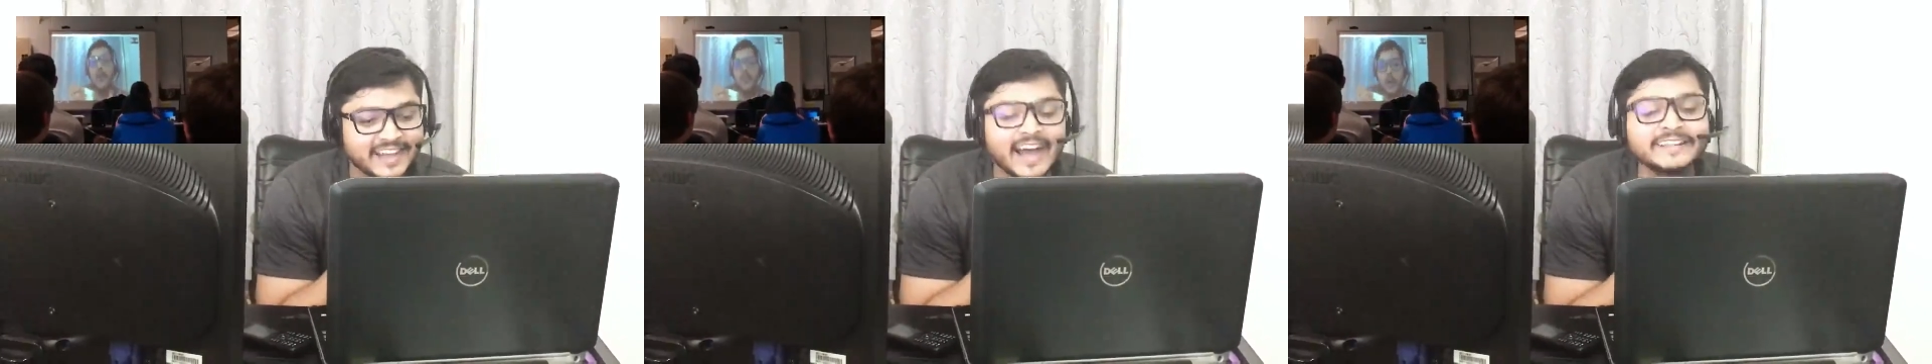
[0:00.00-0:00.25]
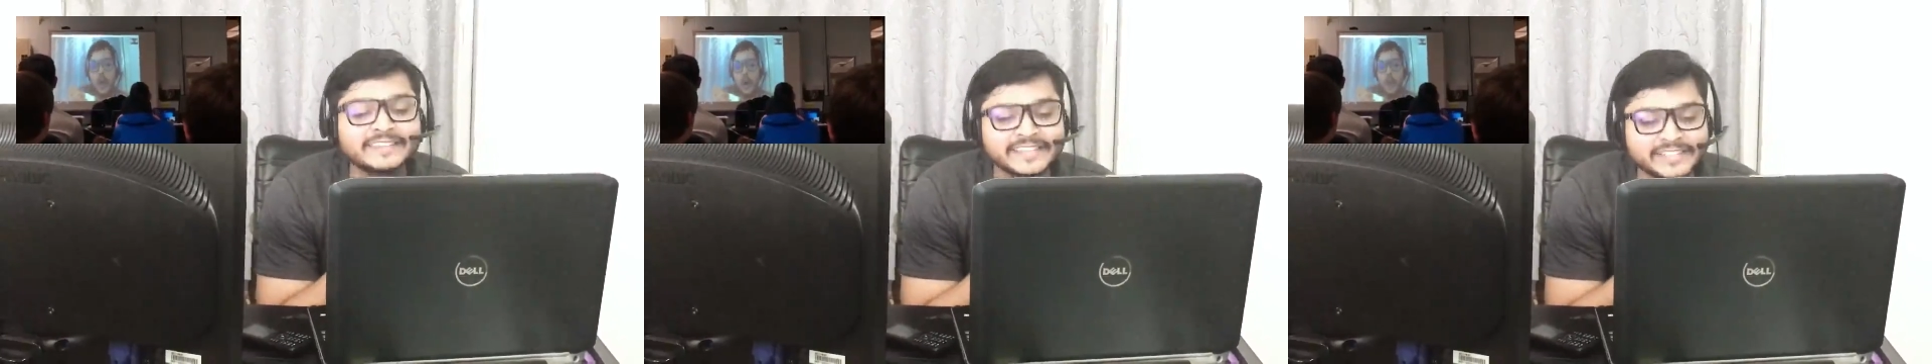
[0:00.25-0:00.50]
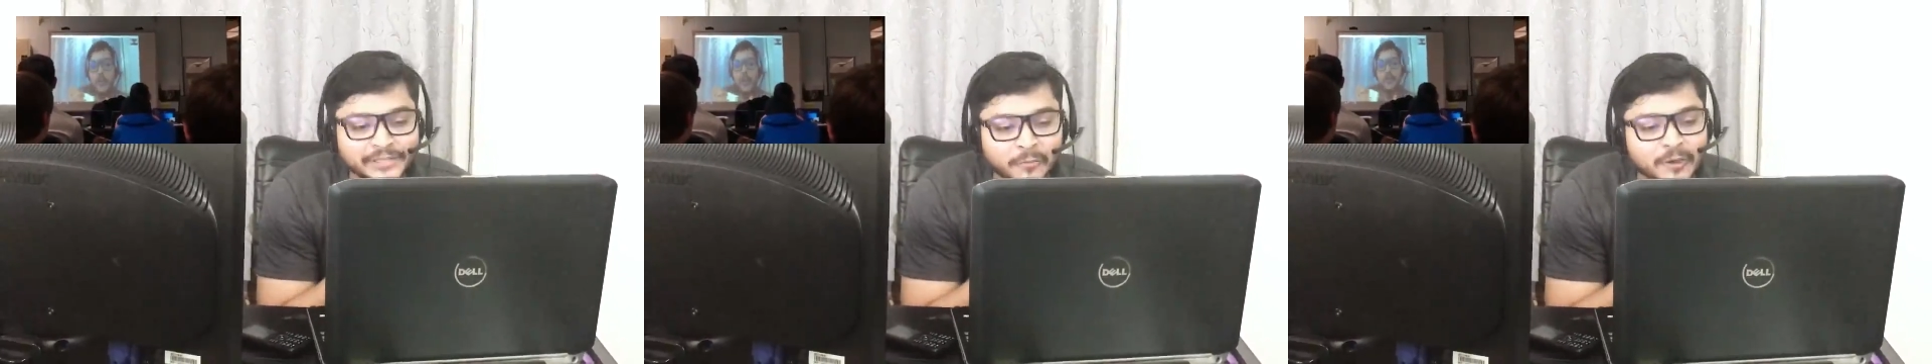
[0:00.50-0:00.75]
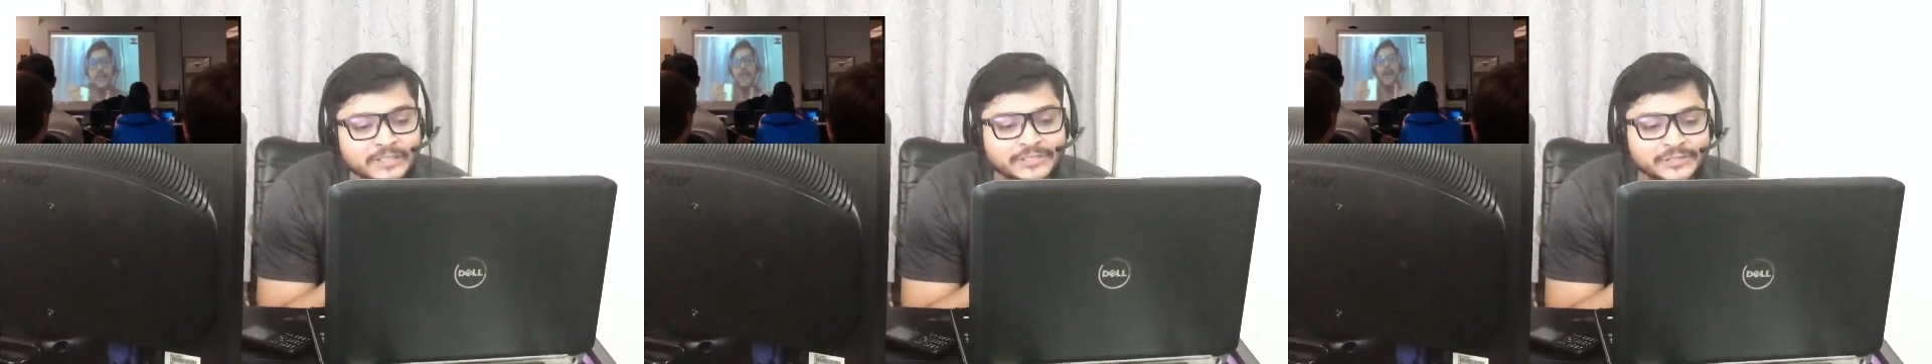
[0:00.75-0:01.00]
I think she
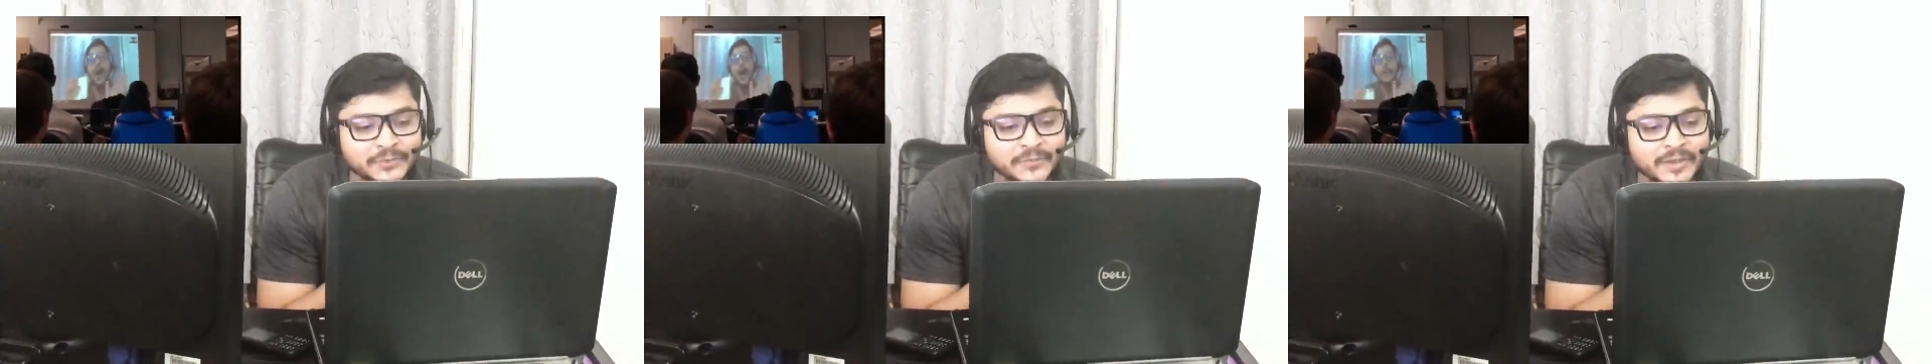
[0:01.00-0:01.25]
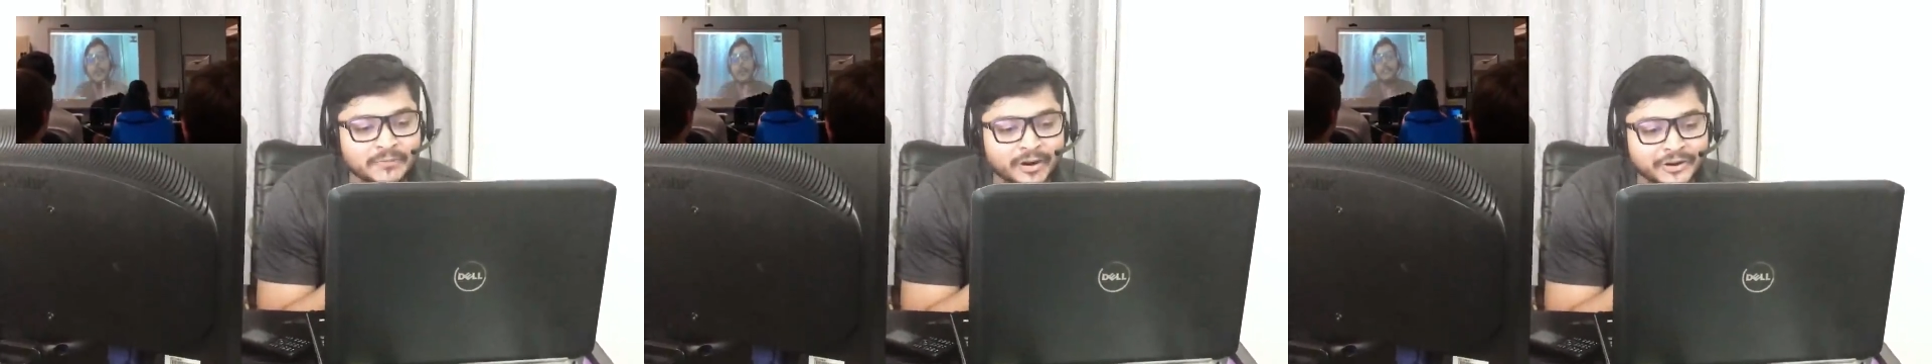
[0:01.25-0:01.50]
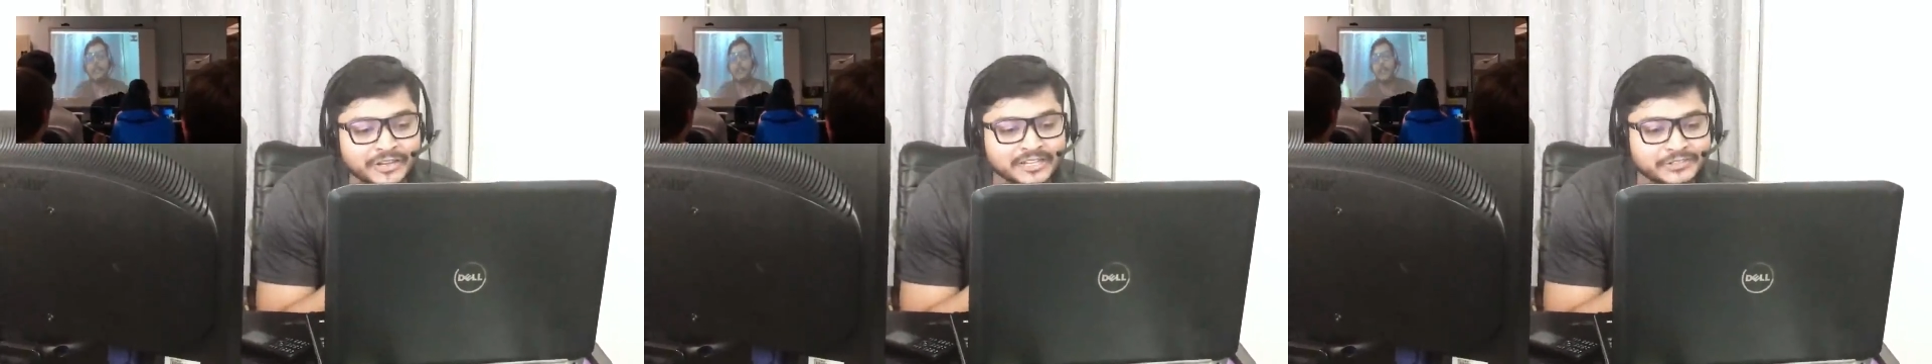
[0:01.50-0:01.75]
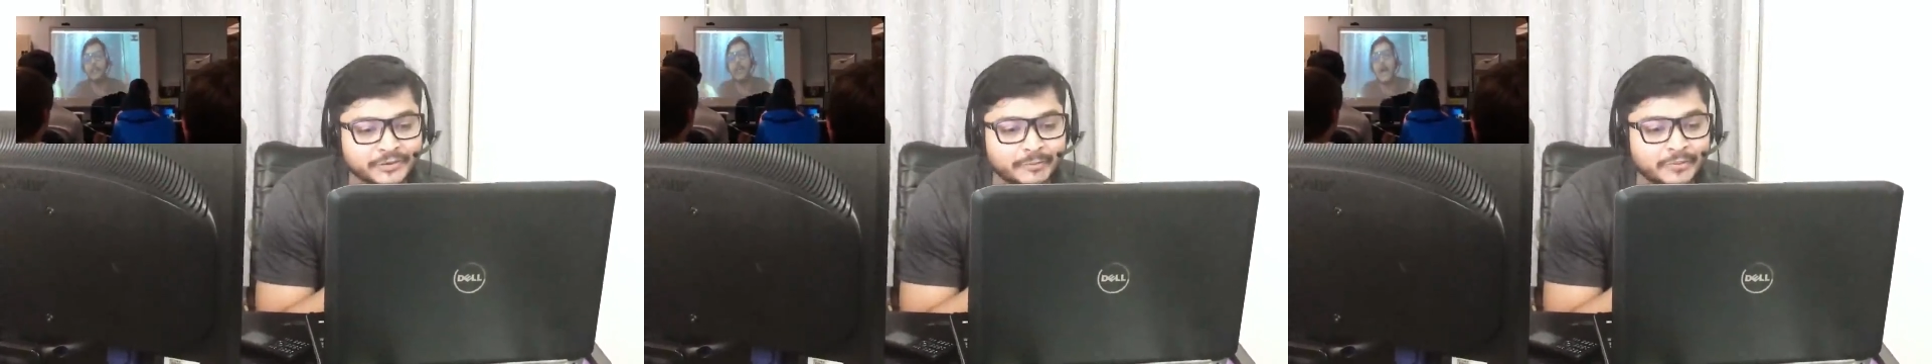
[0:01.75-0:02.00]
wants to be Maria
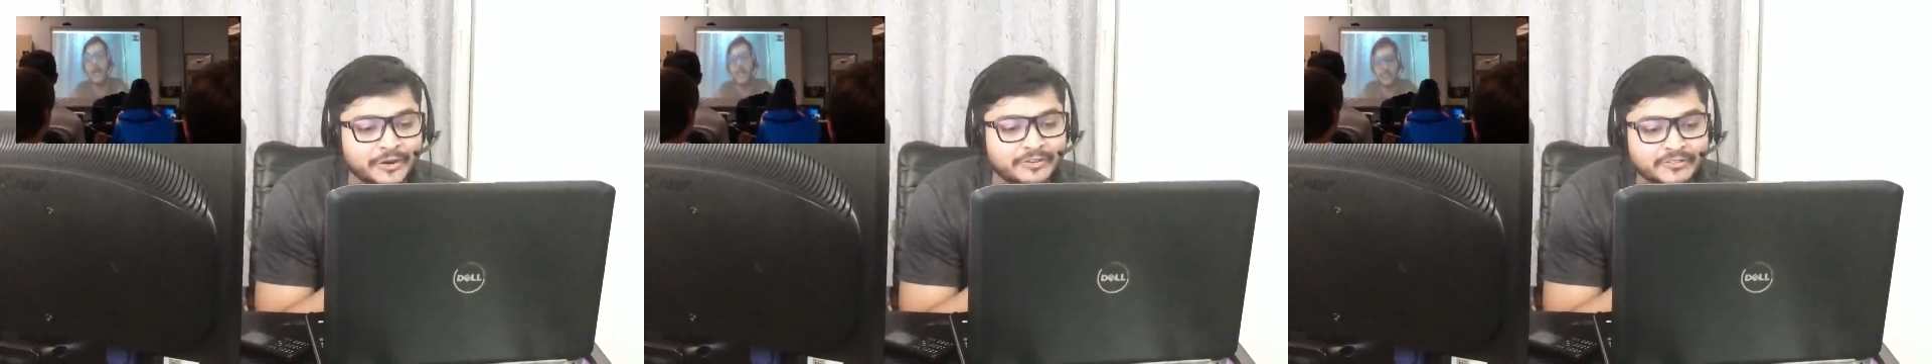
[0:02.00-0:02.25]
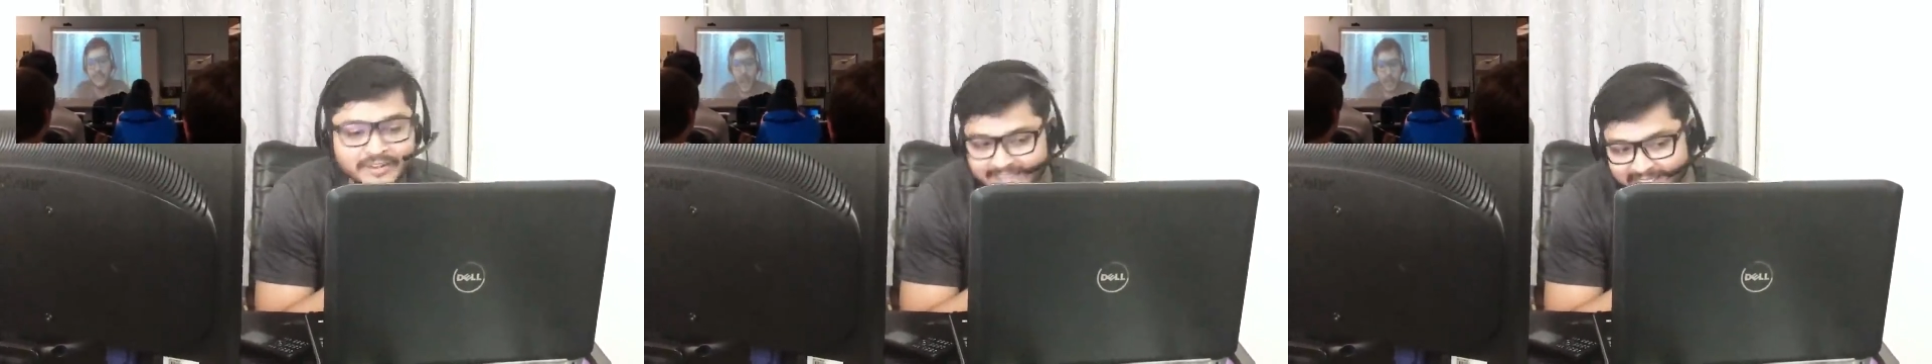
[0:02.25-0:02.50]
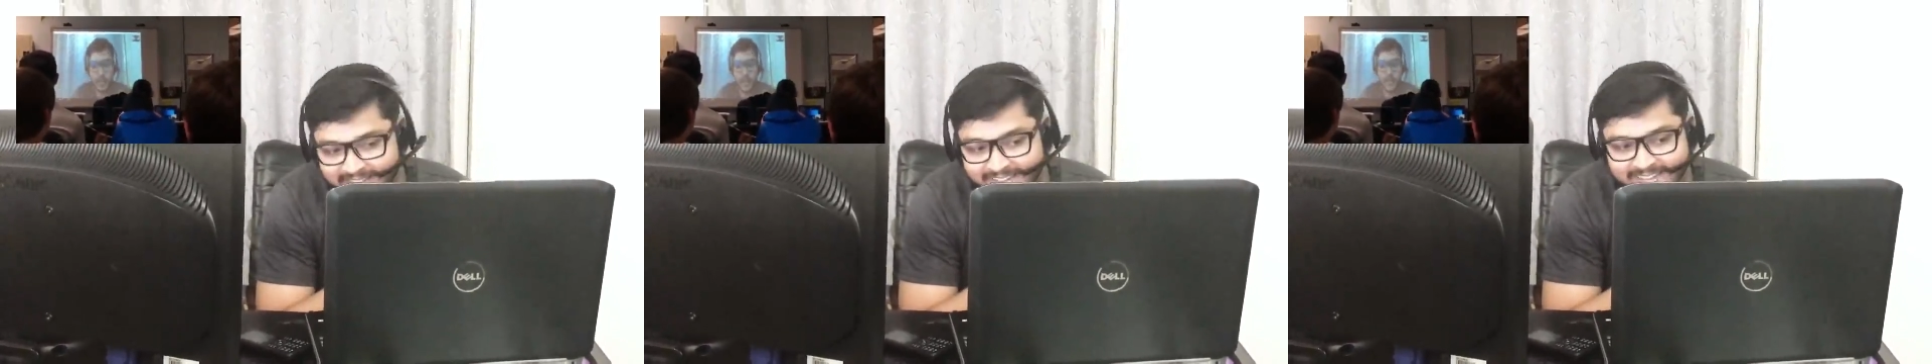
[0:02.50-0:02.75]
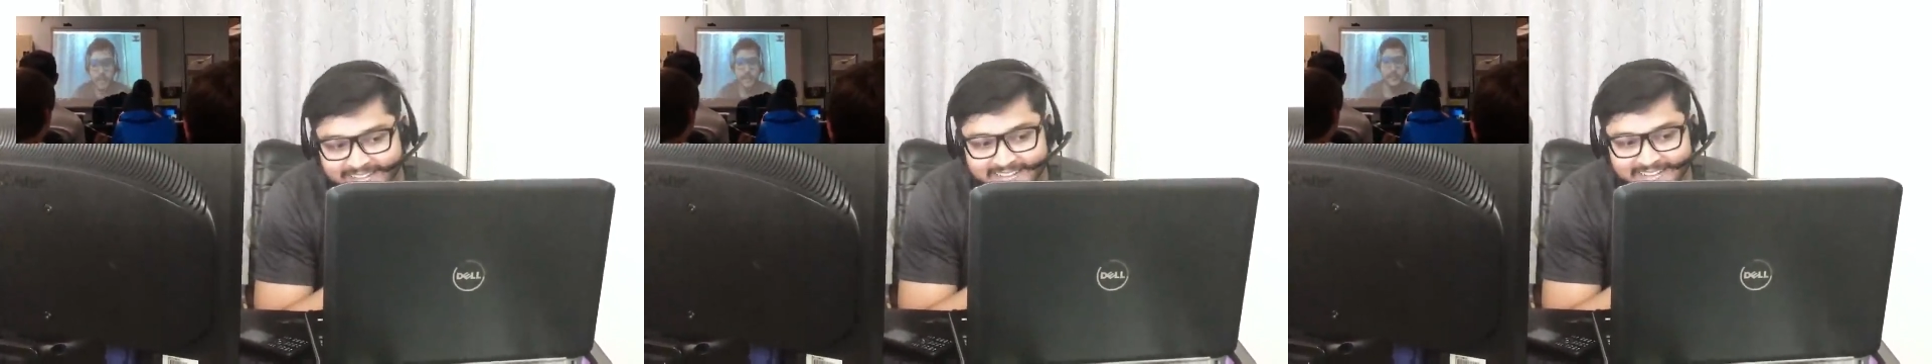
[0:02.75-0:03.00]
Sharapova, I think.